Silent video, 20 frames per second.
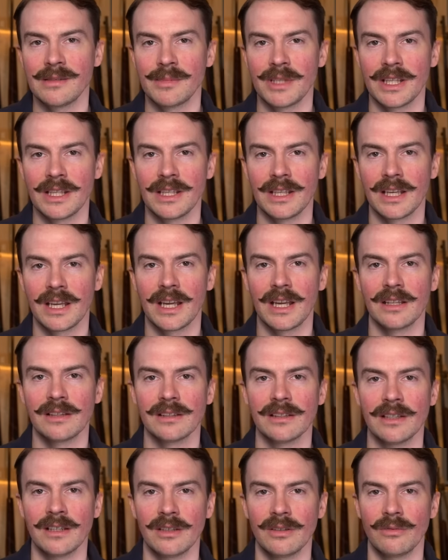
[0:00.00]
to indicate
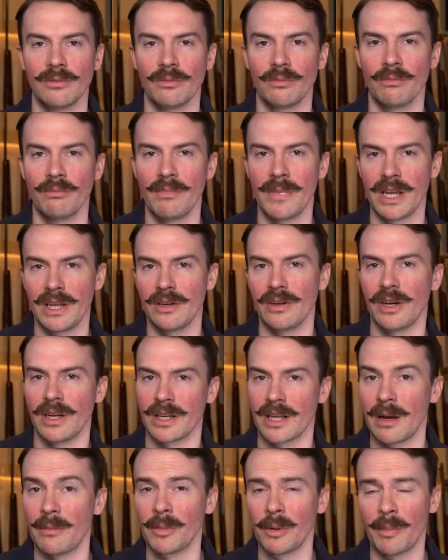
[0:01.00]
that it may not
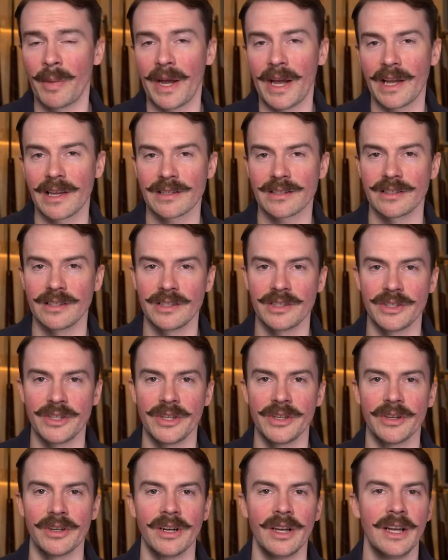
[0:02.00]
come to pass this
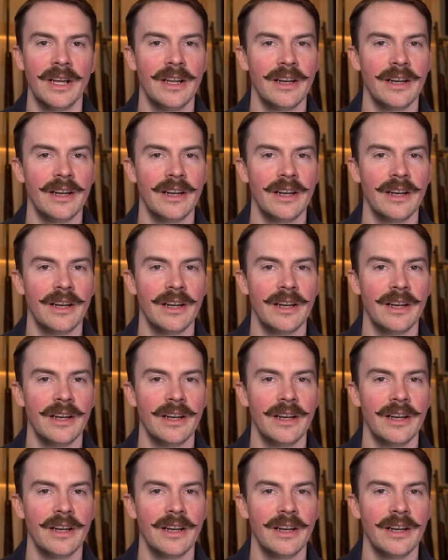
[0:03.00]
year.